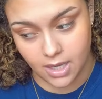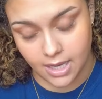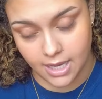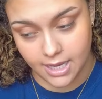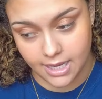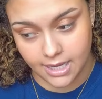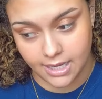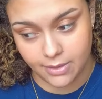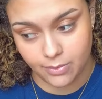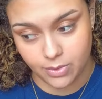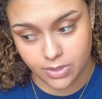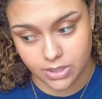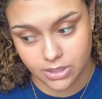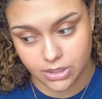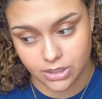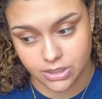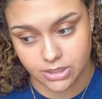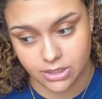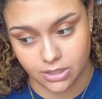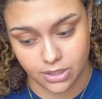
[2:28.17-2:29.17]
I want to
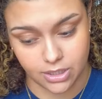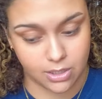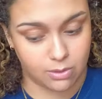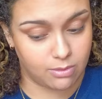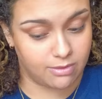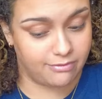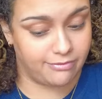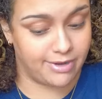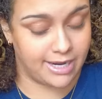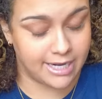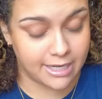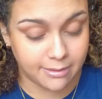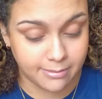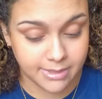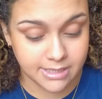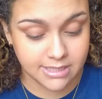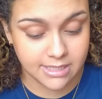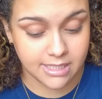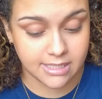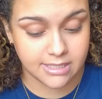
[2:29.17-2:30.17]
just tell you what
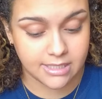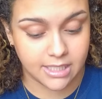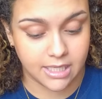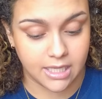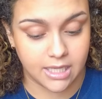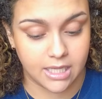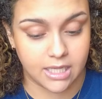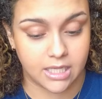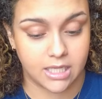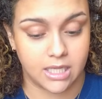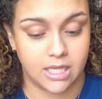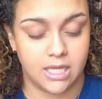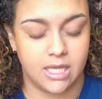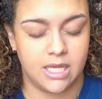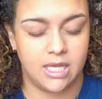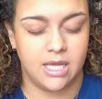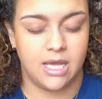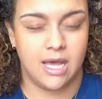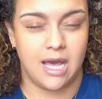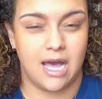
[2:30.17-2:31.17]
vitamins I take.
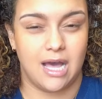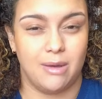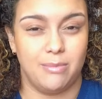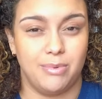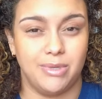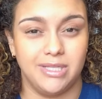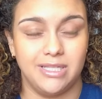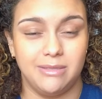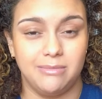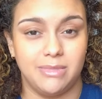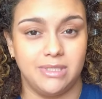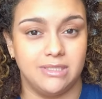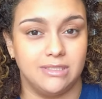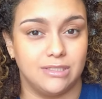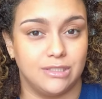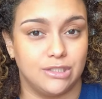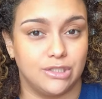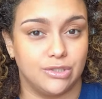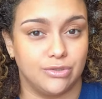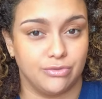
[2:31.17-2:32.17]
I'll put them on the
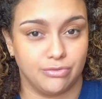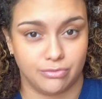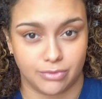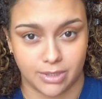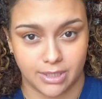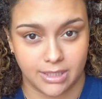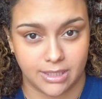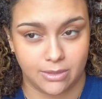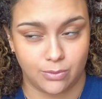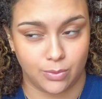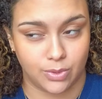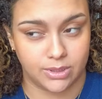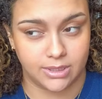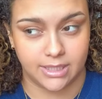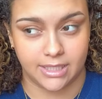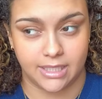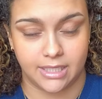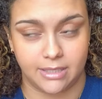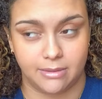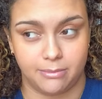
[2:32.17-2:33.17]
screen, what
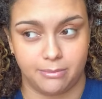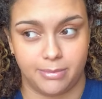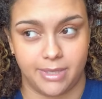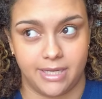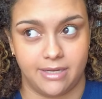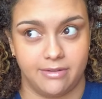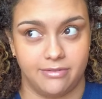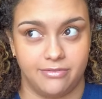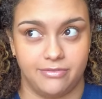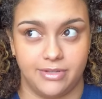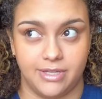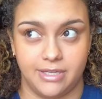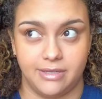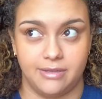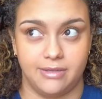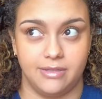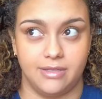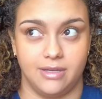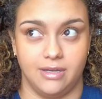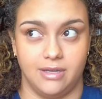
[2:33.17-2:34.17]
they benefit.
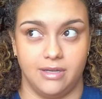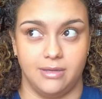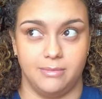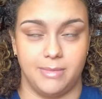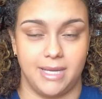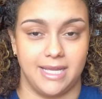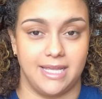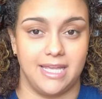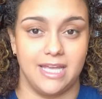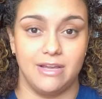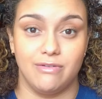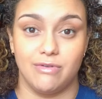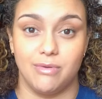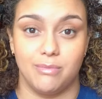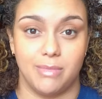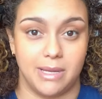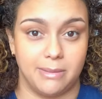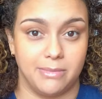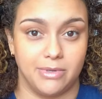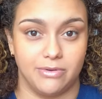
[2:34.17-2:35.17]
I can't
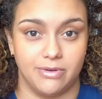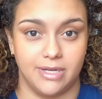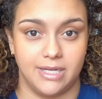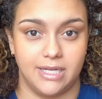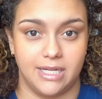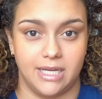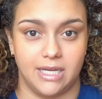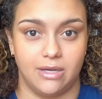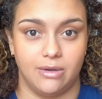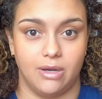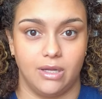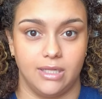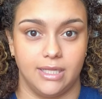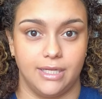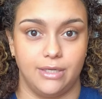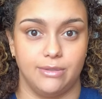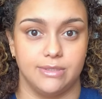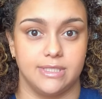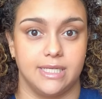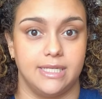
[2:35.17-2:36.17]
remember right now. All I
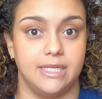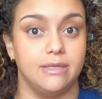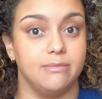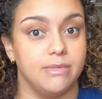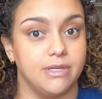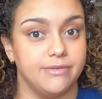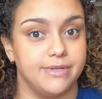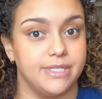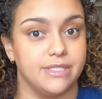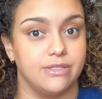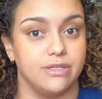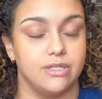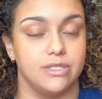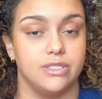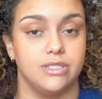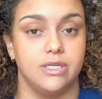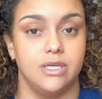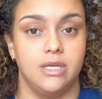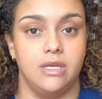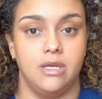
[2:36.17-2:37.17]
know is I did my
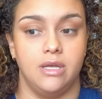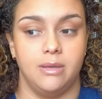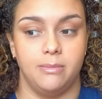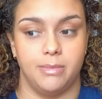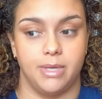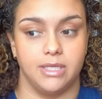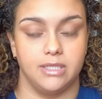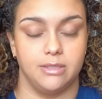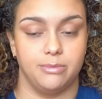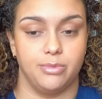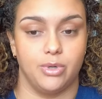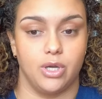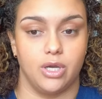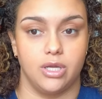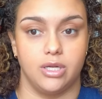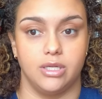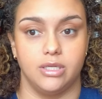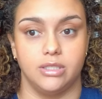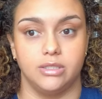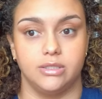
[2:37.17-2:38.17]
research, bought the
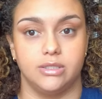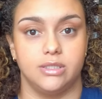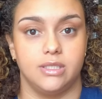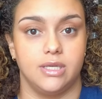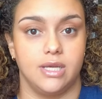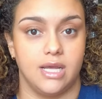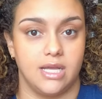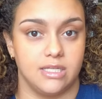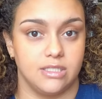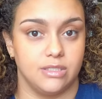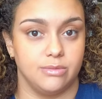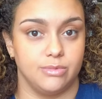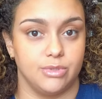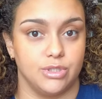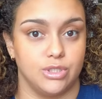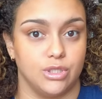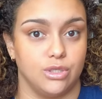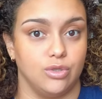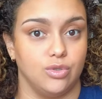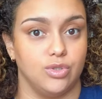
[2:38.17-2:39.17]
product, had some
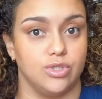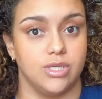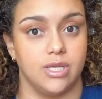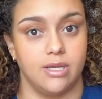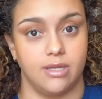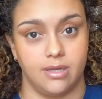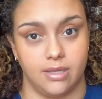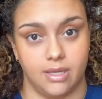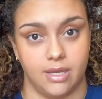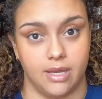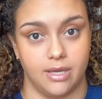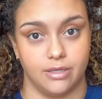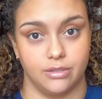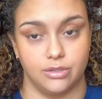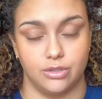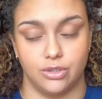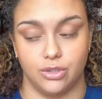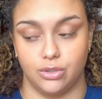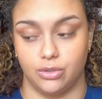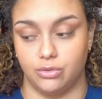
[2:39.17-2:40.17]
results, and yeah,
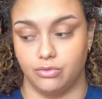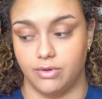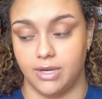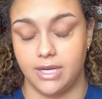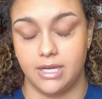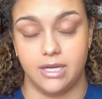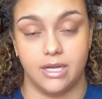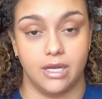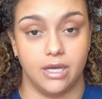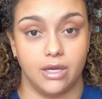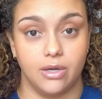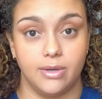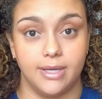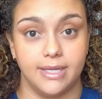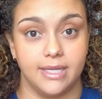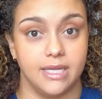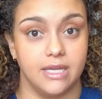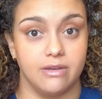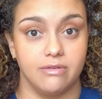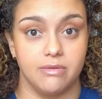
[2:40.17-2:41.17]
so right now I
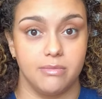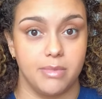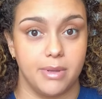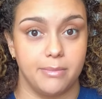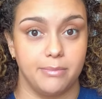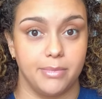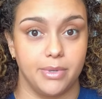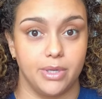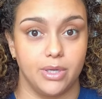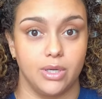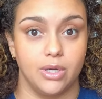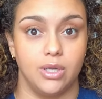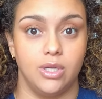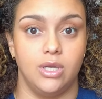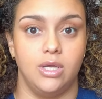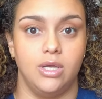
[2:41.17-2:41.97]
can't remember